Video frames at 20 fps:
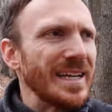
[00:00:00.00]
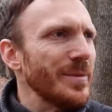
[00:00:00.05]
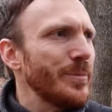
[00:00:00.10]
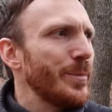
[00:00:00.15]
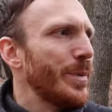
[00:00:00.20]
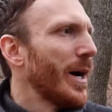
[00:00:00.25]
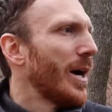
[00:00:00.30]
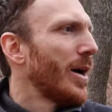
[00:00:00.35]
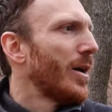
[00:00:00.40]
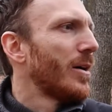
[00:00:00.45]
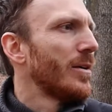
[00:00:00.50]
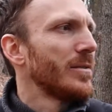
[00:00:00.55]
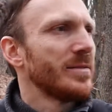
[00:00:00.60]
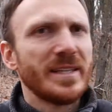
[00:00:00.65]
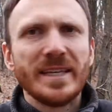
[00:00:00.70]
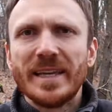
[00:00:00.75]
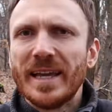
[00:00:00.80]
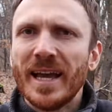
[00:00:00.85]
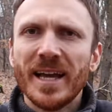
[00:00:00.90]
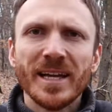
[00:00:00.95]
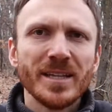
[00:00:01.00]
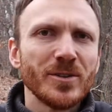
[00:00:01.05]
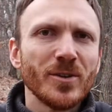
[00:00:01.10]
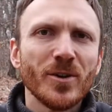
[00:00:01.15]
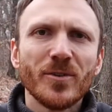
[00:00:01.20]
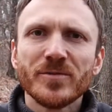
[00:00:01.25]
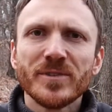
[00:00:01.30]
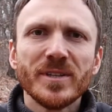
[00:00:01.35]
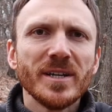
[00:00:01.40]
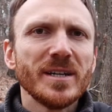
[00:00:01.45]
about the end
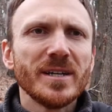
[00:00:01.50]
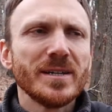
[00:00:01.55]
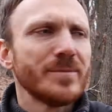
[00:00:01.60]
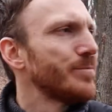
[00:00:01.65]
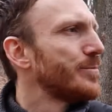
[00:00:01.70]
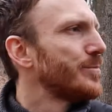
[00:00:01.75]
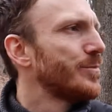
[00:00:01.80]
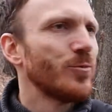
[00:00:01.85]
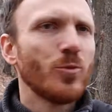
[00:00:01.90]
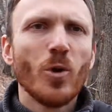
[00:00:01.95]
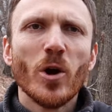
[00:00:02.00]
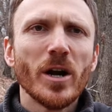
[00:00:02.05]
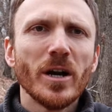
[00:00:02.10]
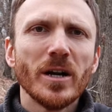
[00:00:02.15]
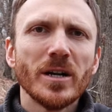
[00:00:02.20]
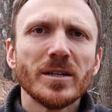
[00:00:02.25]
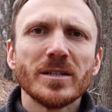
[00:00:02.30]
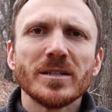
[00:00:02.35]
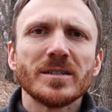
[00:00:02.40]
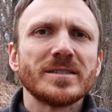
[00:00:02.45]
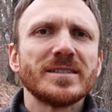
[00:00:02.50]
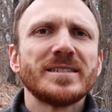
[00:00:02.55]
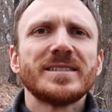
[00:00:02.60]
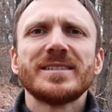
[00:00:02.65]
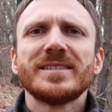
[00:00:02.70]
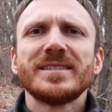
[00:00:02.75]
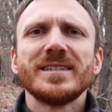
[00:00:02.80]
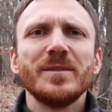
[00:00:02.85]
of the world,